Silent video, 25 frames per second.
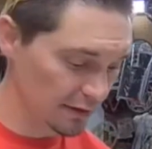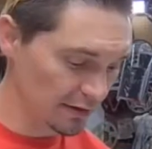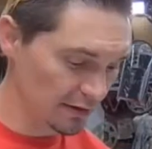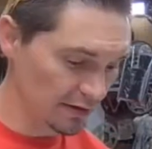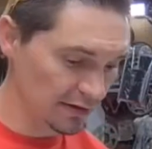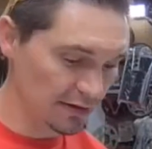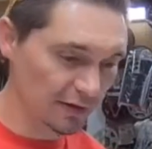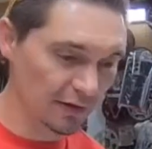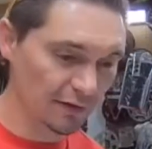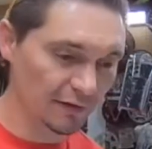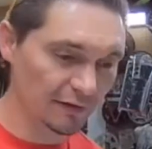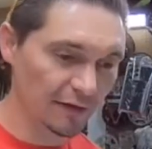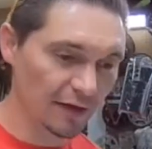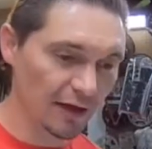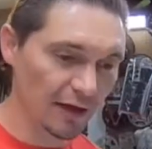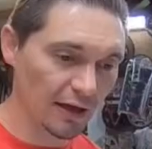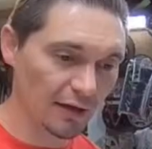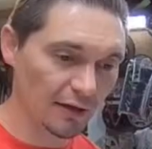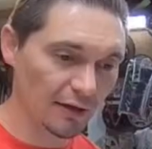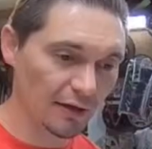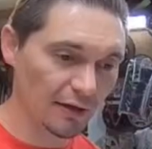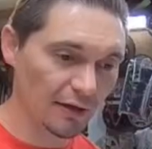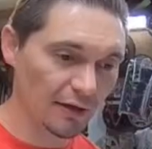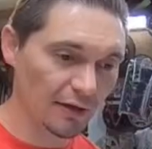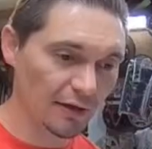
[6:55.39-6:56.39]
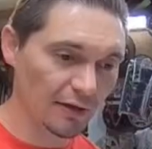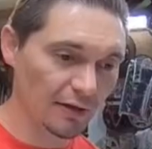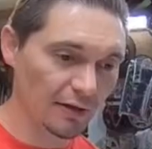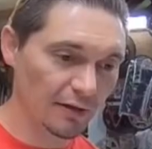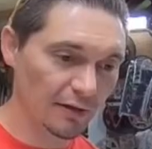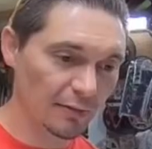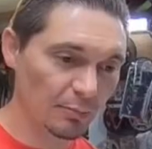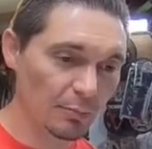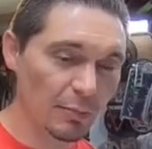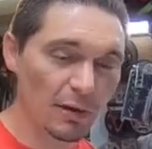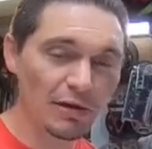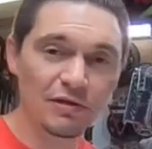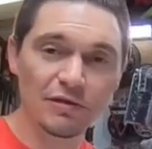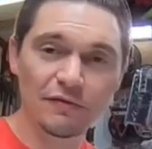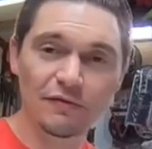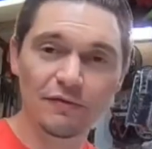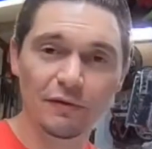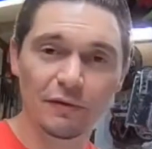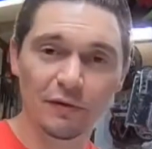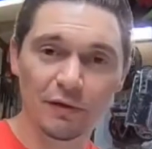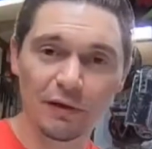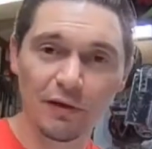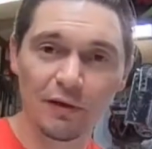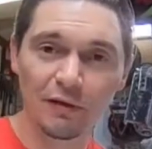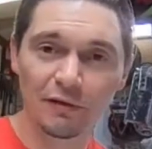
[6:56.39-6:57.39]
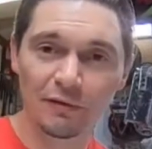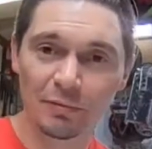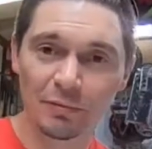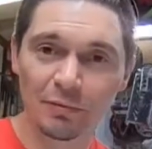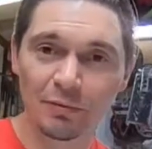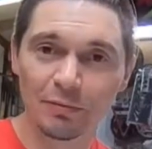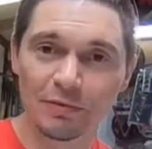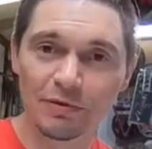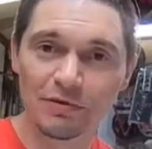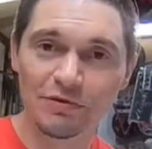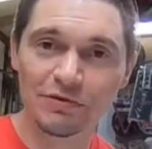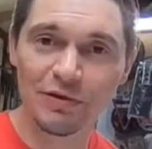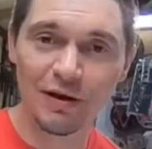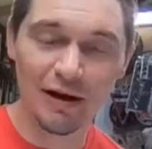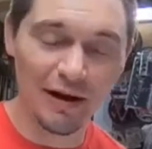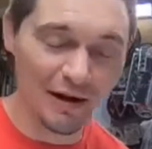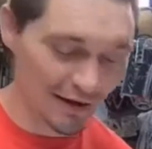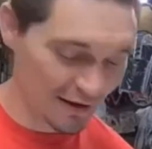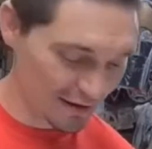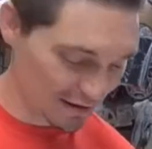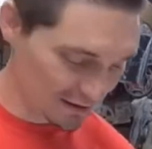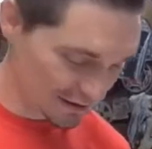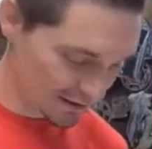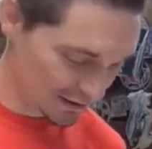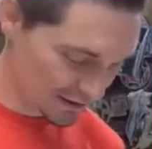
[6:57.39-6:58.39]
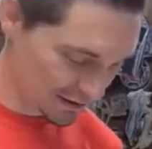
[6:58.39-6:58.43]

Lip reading: the stuff that makes you feel uncomfortable when you try it.